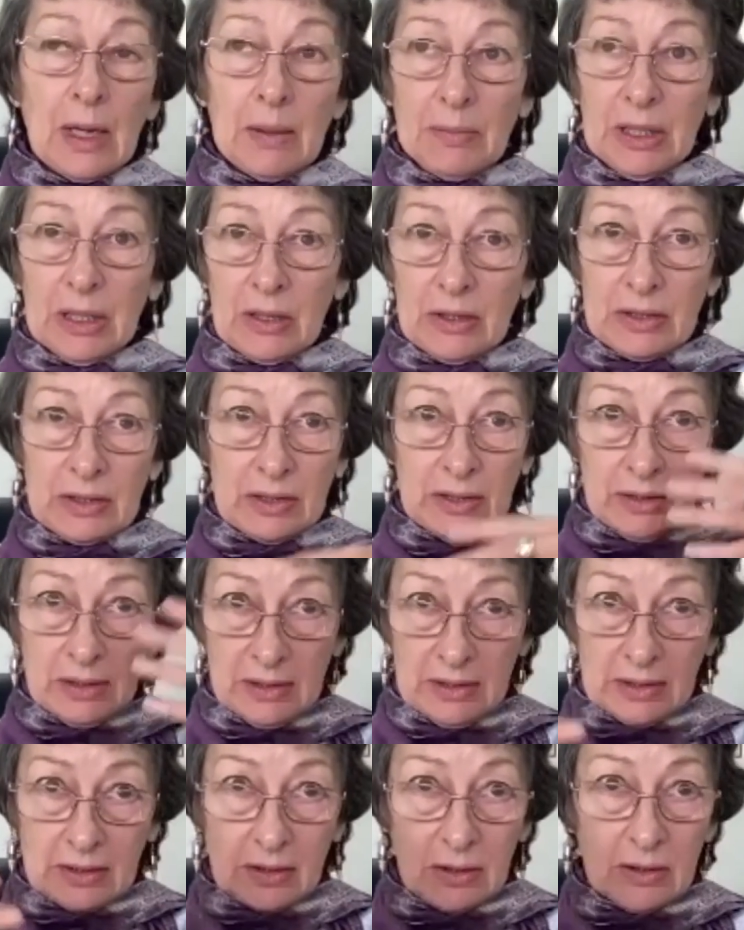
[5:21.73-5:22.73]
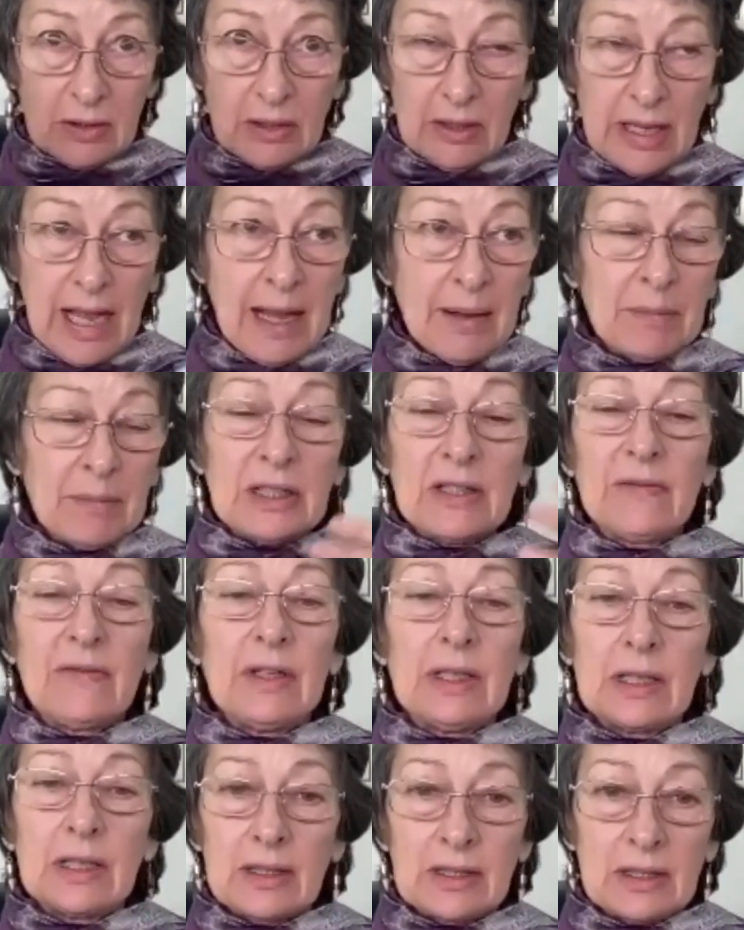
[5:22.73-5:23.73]
because the
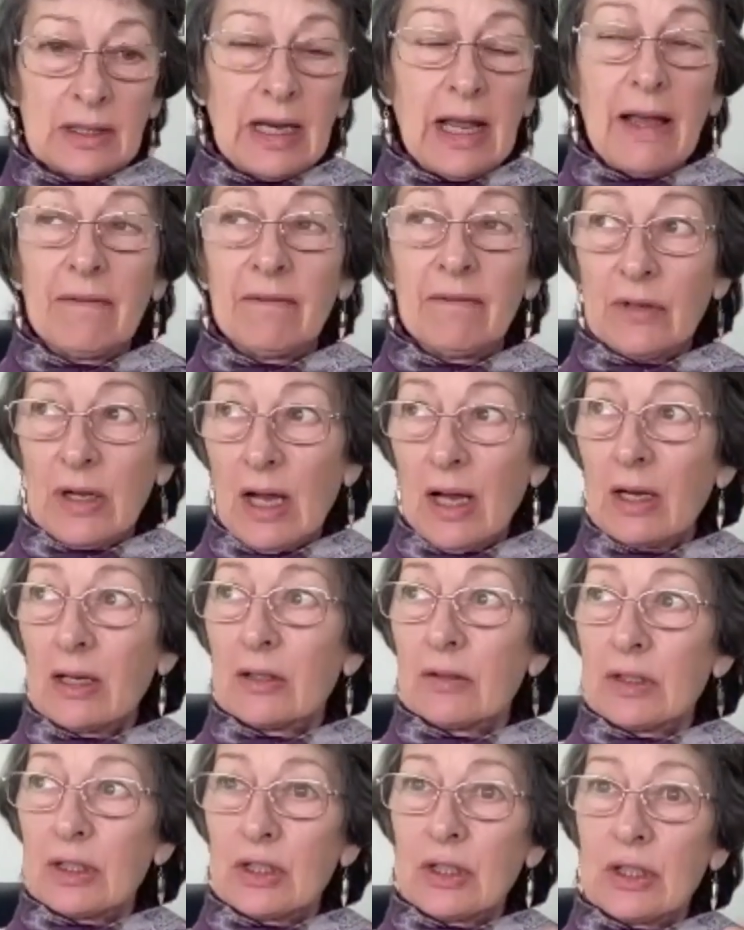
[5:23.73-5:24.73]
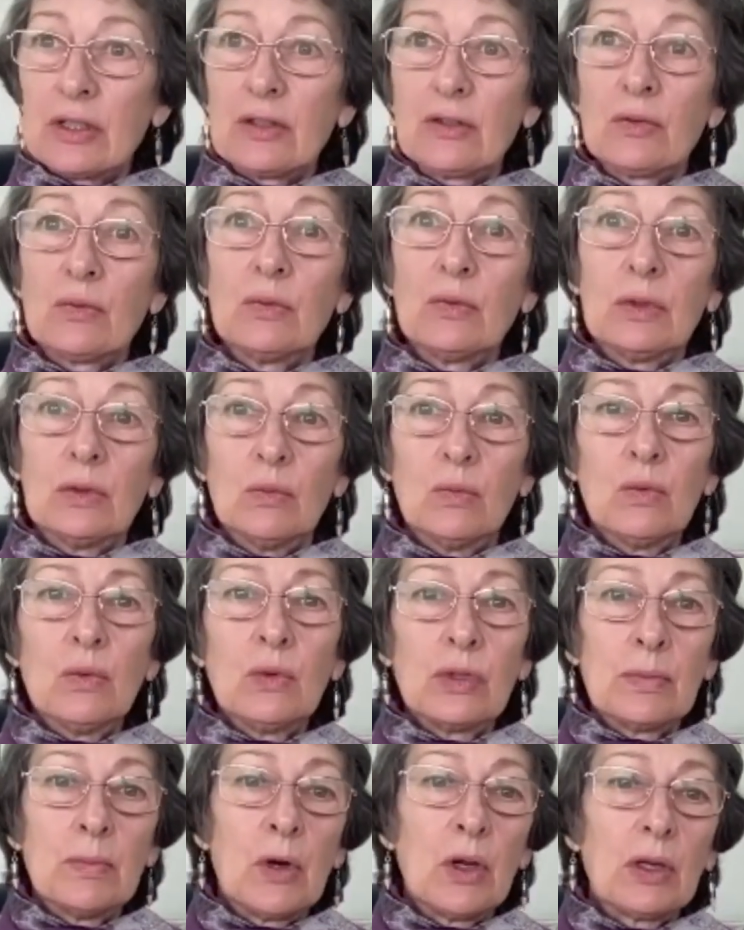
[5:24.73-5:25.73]
atmosphere doesn't have colour, it's just all the
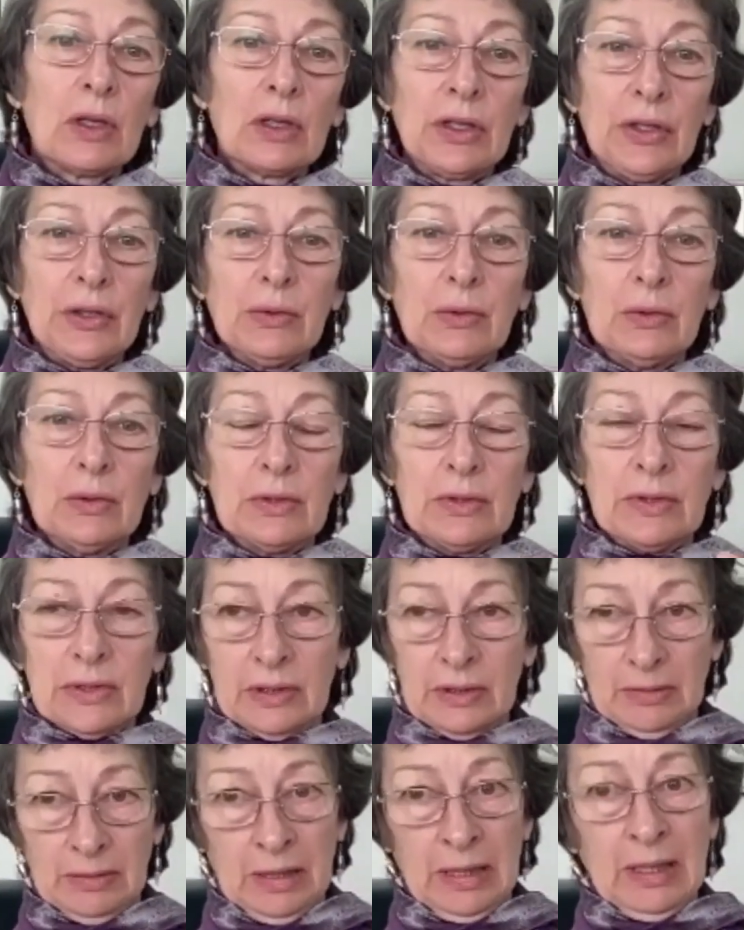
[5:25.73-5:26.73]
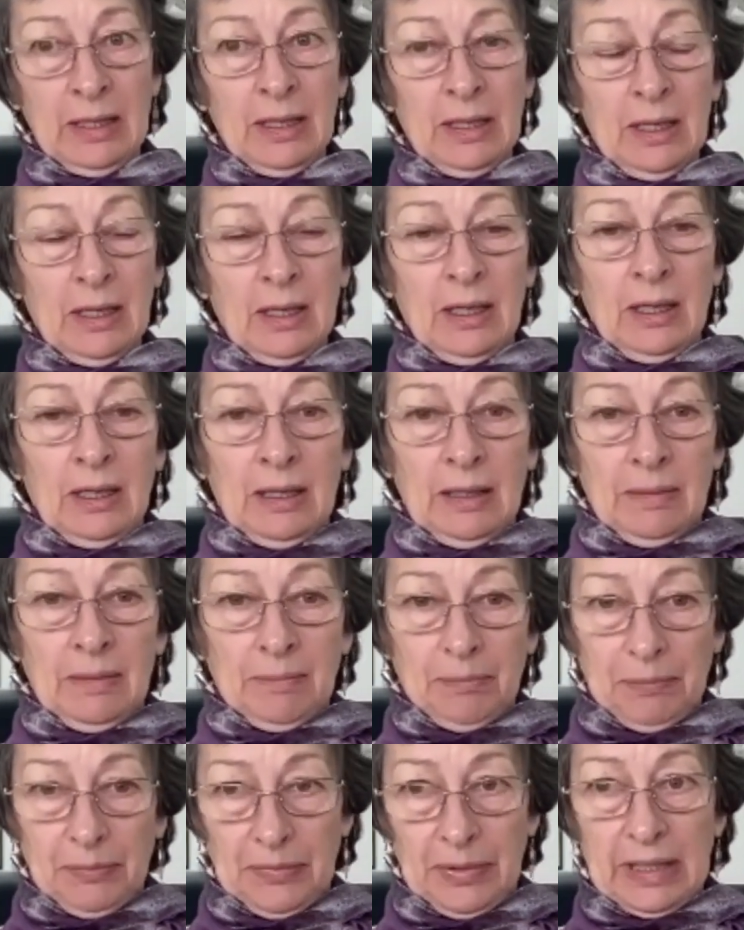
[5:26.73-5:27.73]
water molecules and
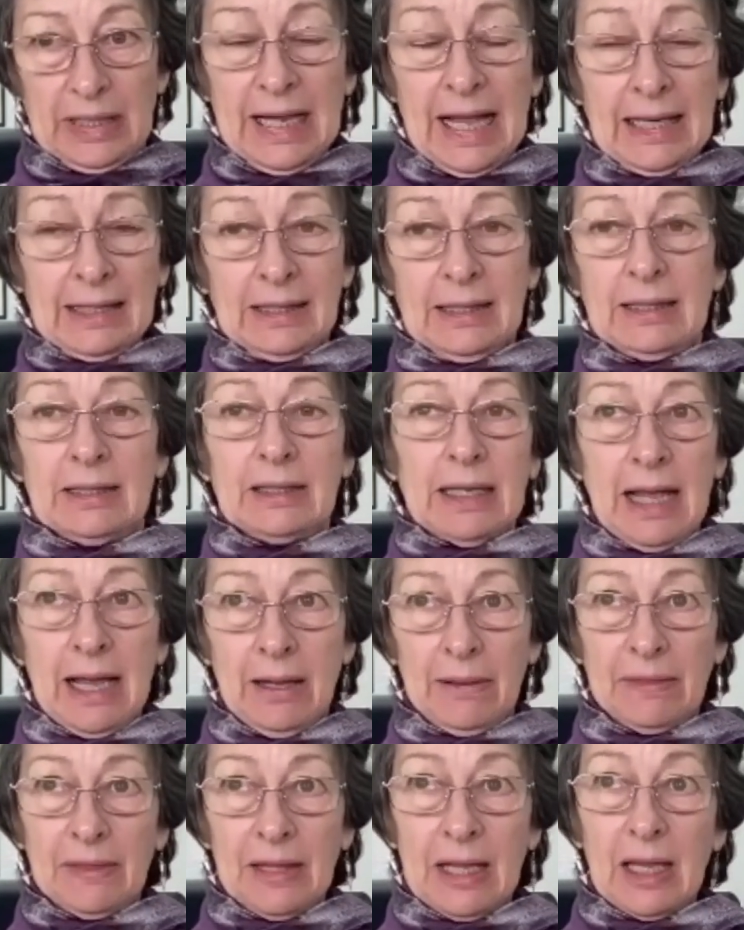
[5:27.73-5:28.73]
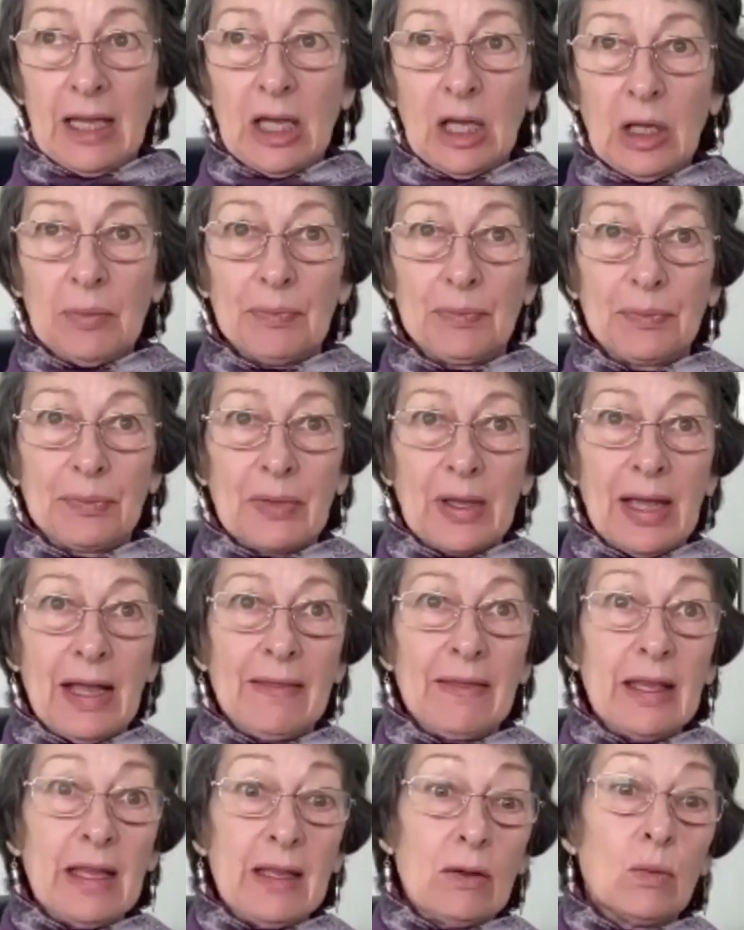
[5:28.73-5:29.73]
the gases out there,
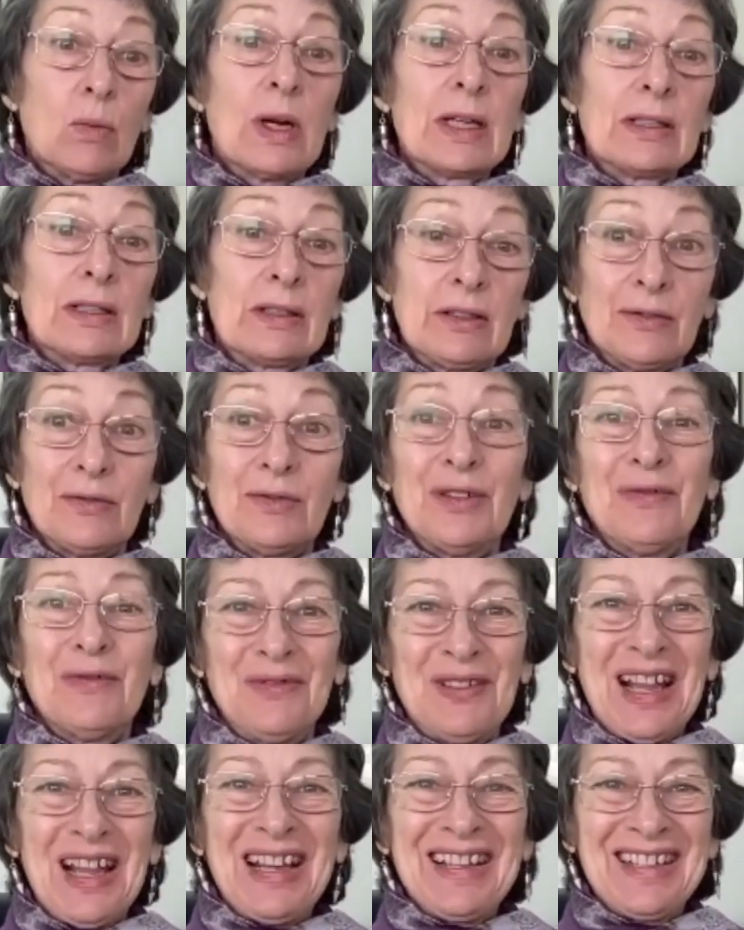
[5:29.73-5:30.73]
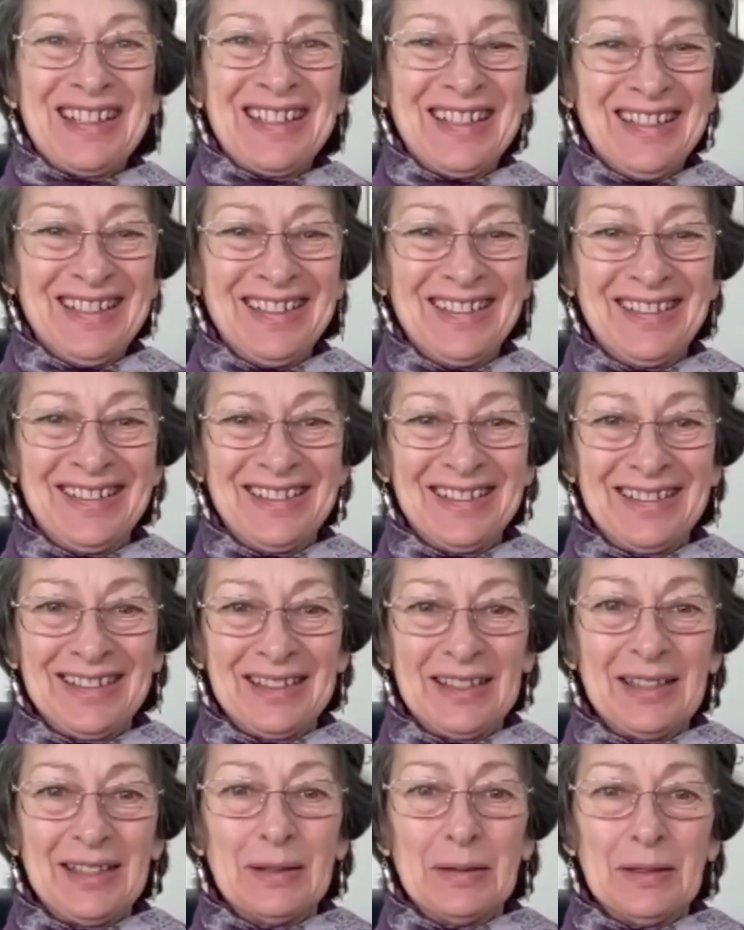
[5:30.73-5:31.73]
and they're the ones that reflect
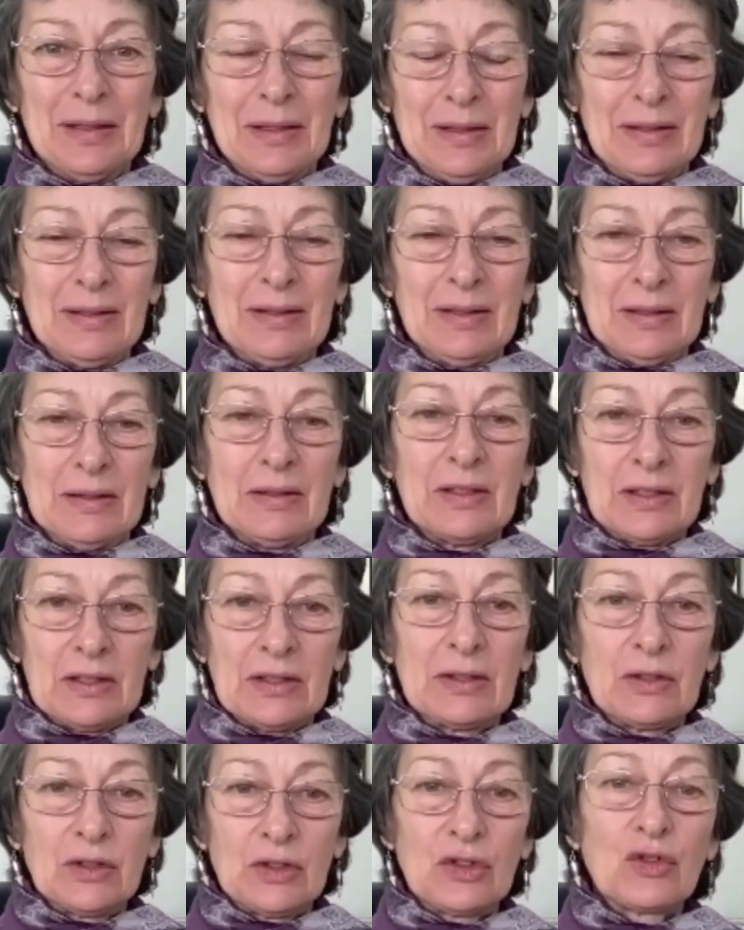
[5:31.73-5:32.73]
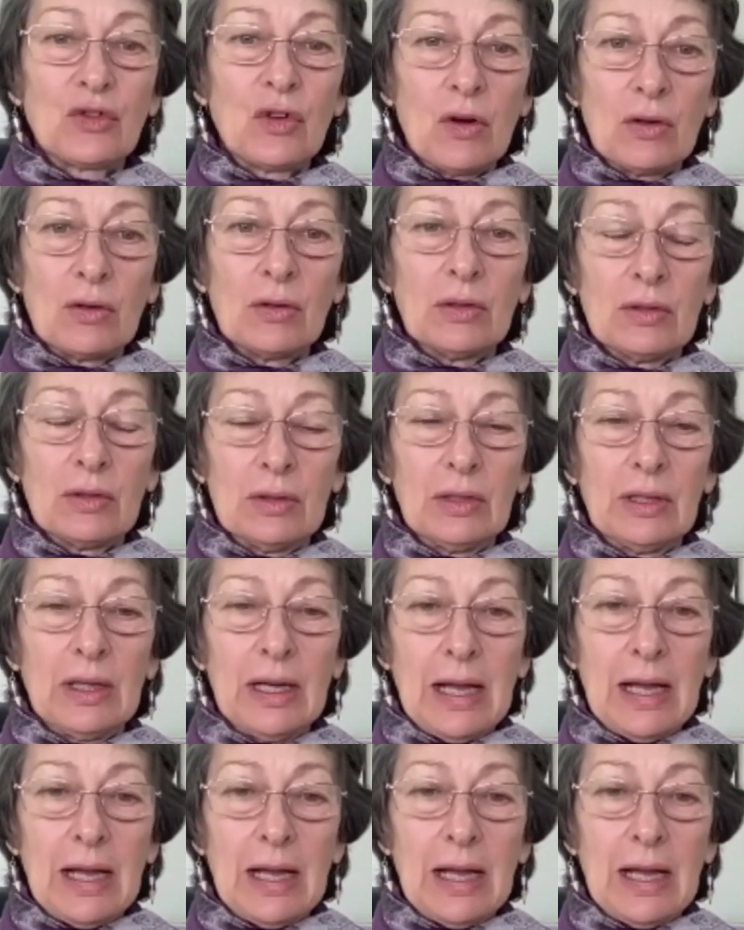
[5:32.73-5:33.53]
the strong